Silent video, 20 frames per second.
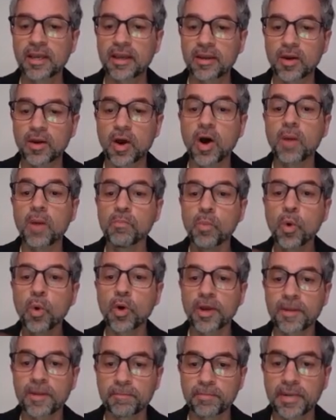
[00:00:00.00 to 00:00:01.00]
are more
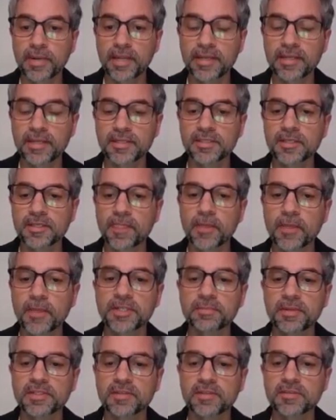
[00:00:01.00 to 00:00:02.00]
complete and which
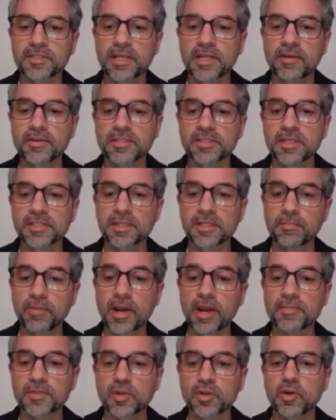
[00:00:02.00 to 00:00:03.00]
bits of Cirencester
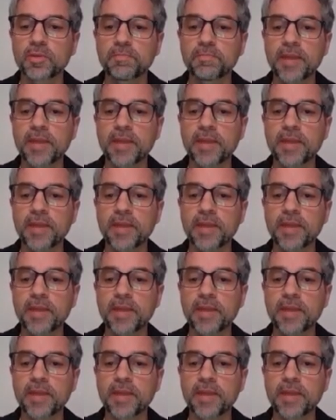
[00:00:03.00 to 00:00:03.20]
perhaps could